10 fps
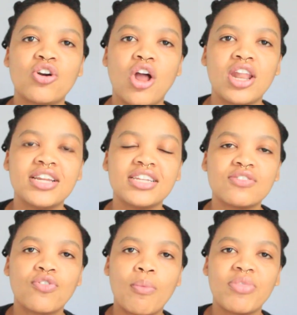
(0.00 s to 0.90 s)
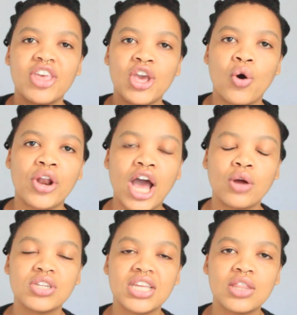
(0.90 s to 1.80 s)
colonies from there on
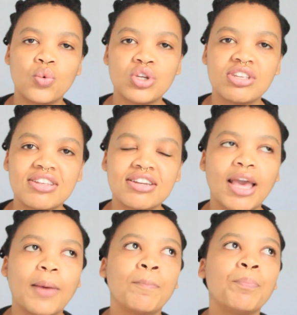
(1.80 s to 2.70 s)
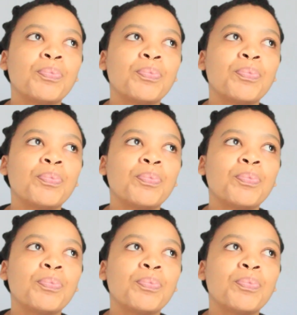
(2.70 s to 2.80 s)
out in the Western Cape.